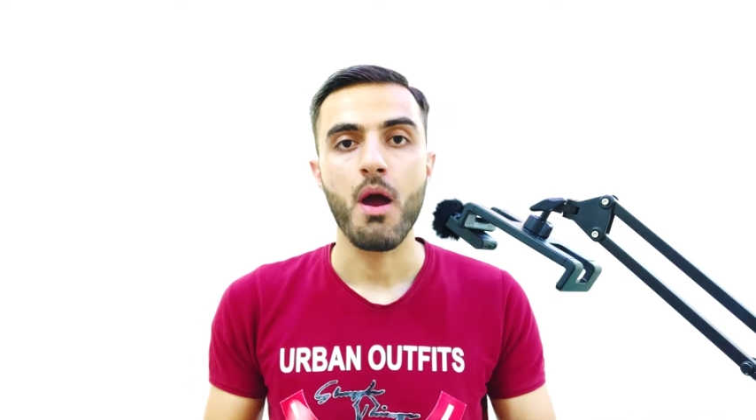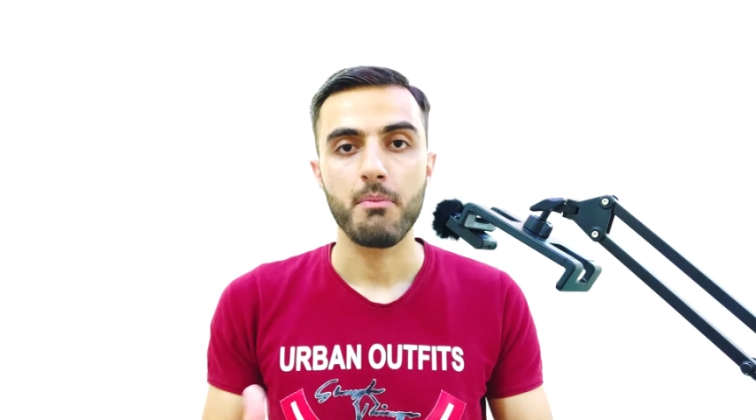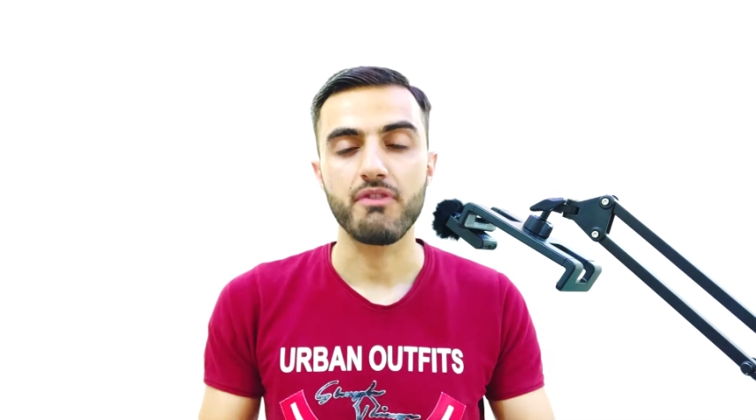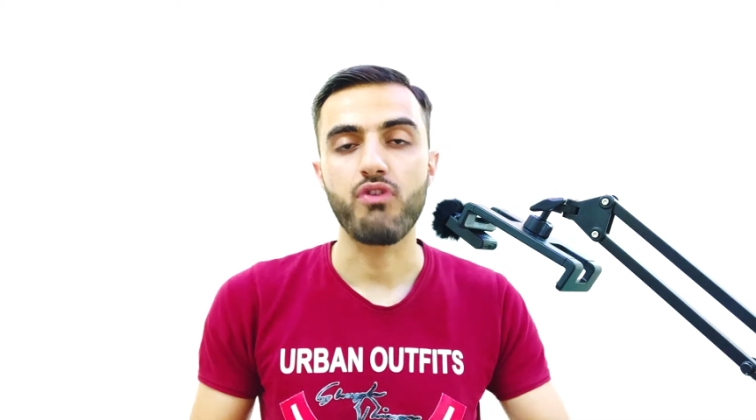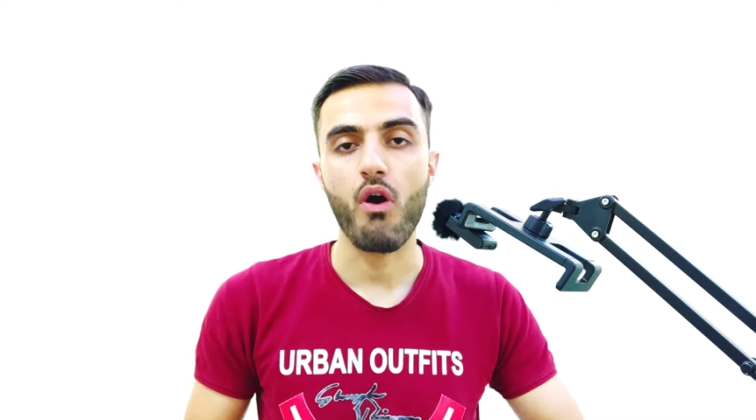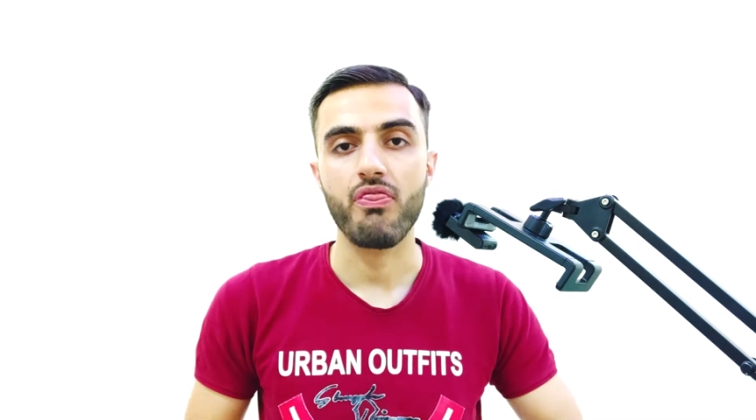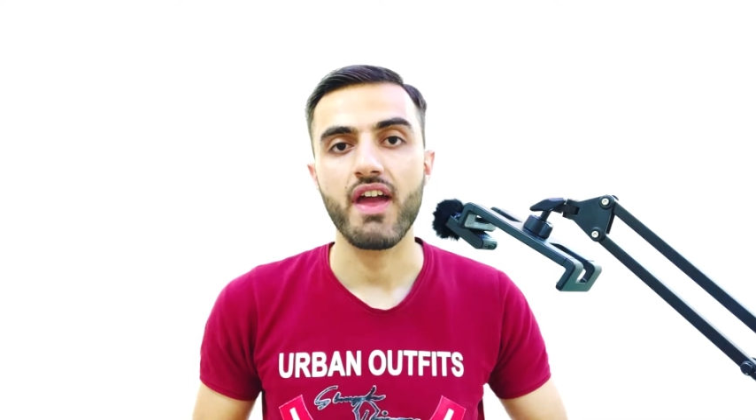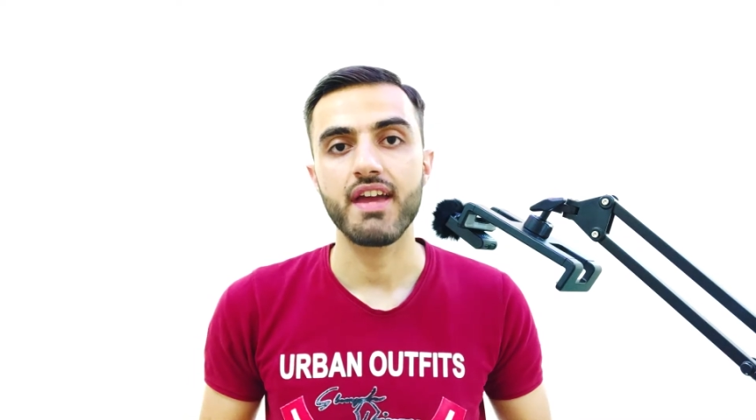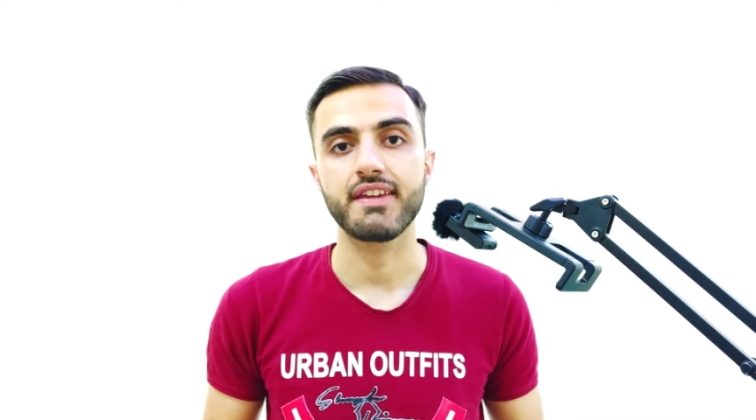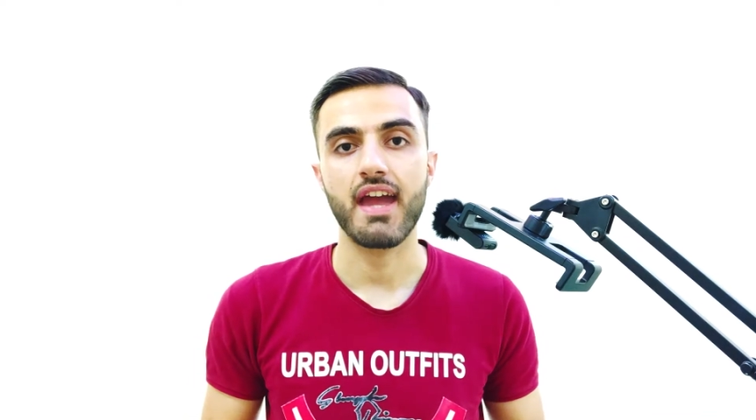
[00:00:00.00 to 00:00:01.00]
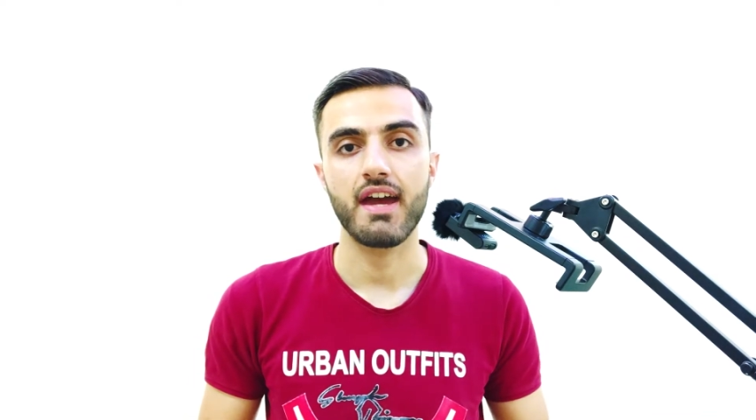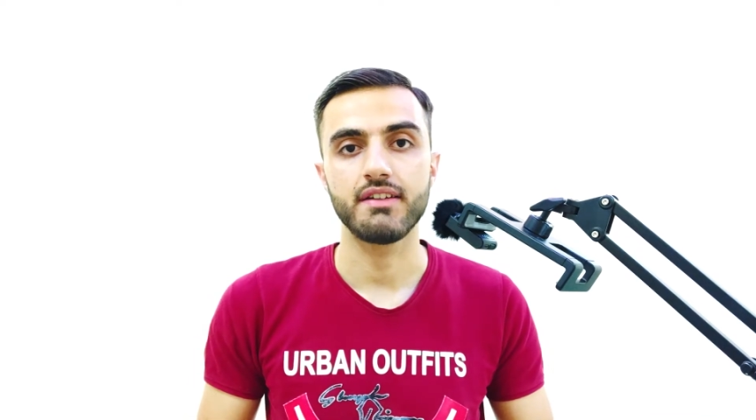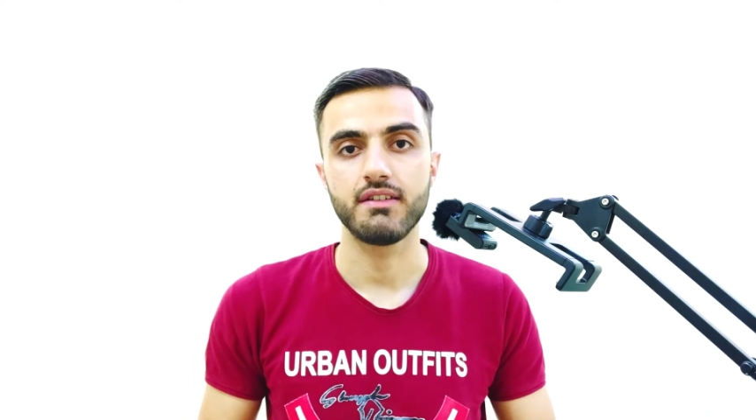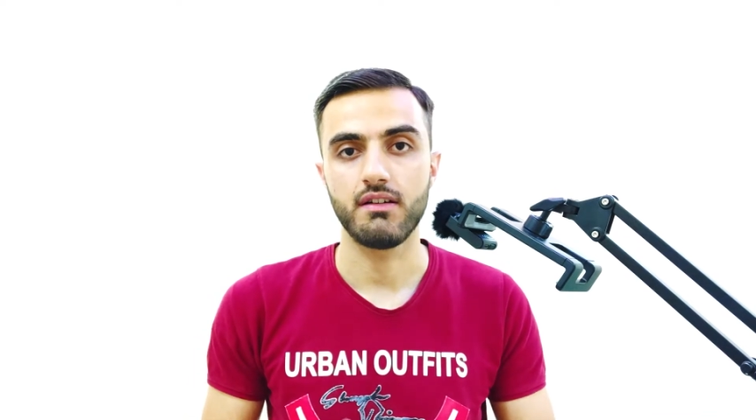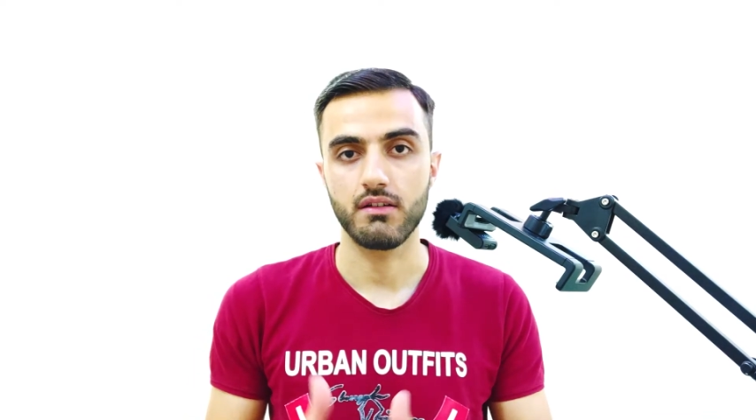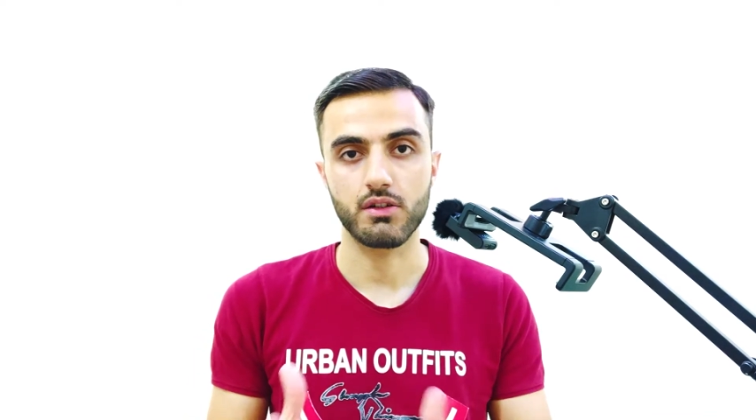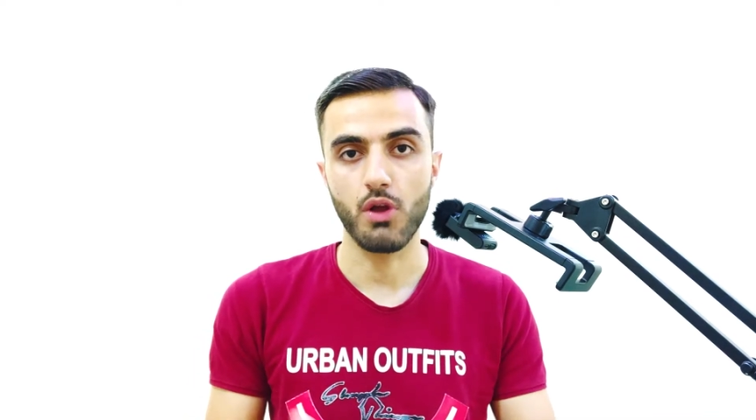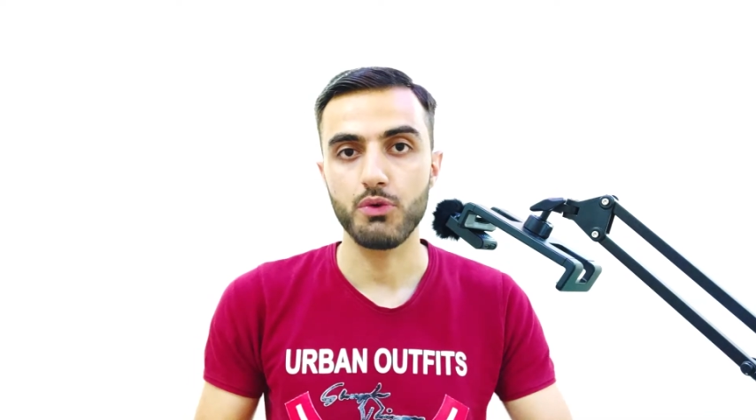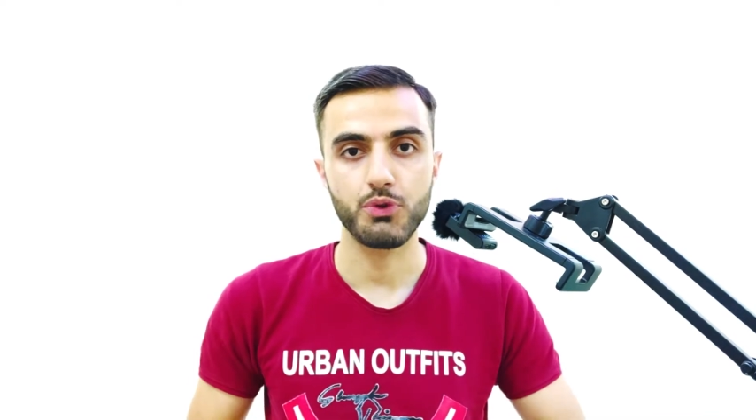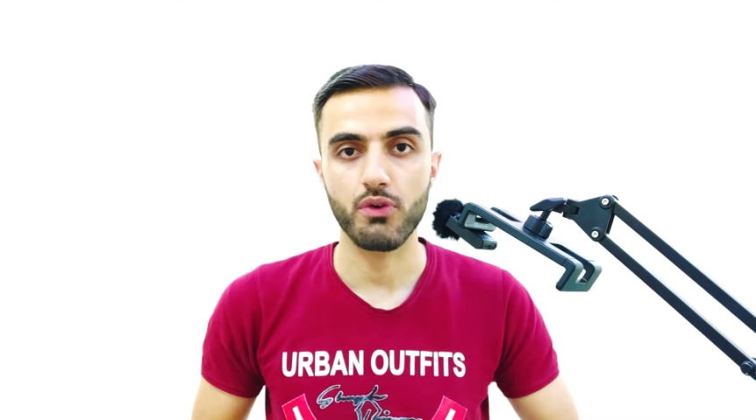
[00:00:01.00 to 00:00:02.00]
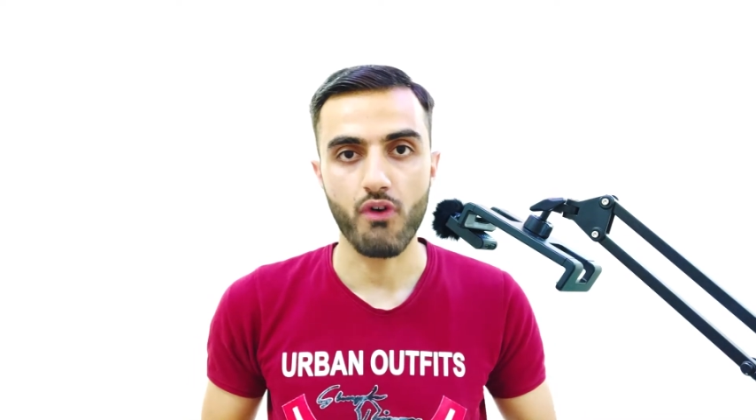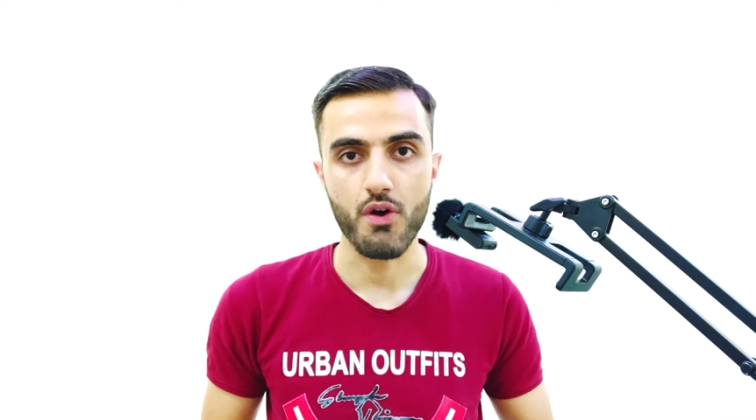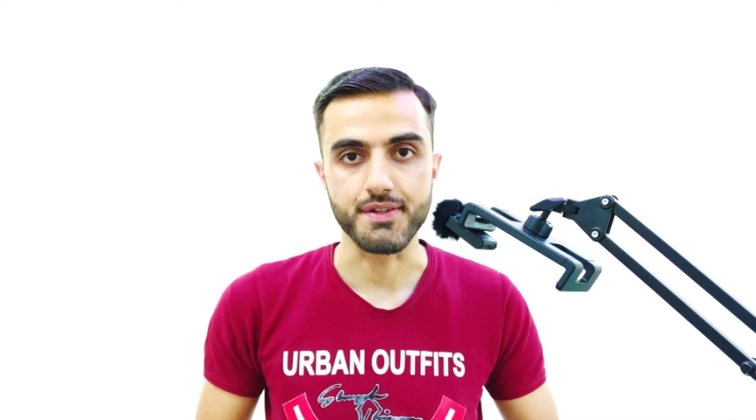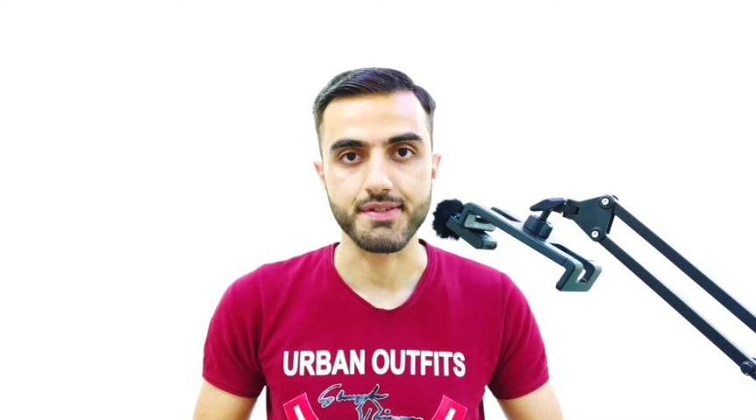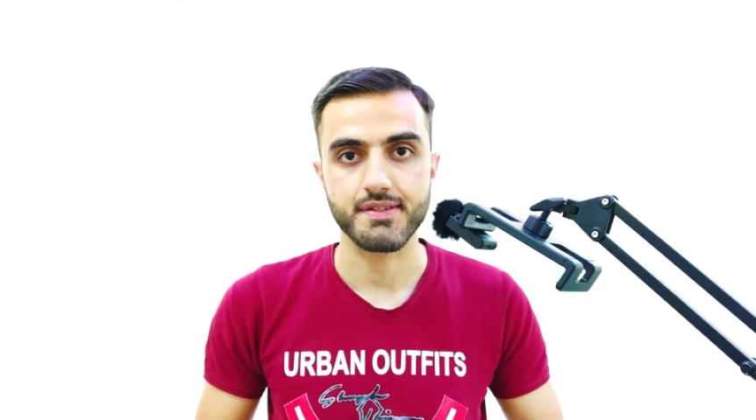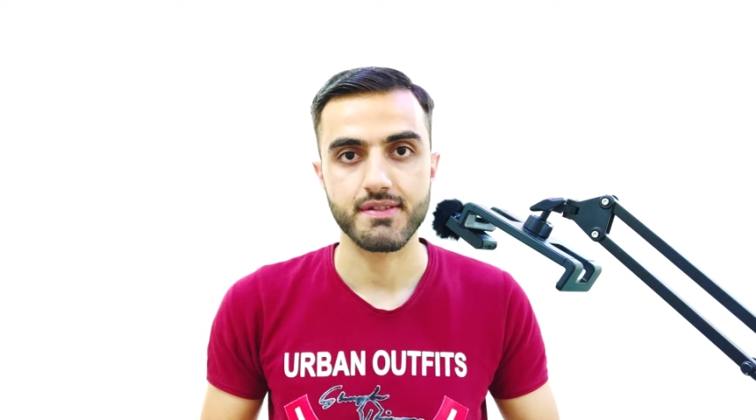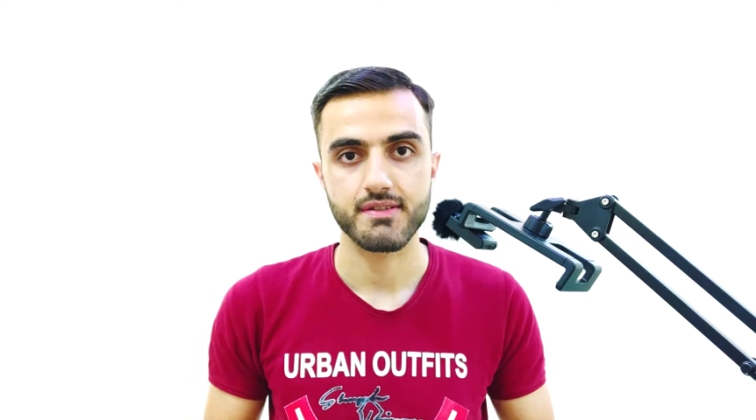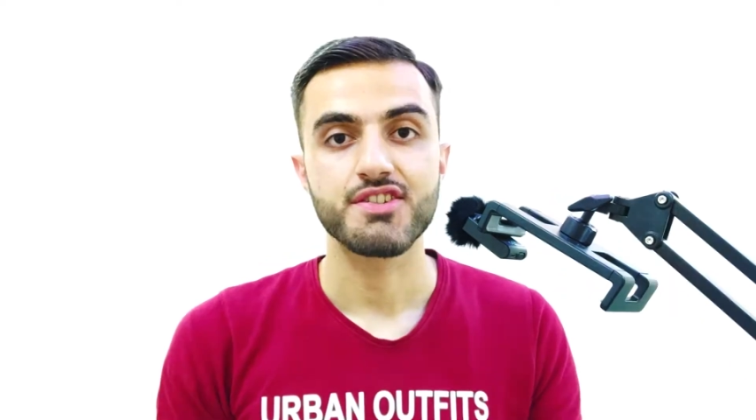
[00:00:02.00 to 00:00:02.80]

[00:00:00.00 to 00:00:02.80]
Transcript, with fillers: before they can clone your voice.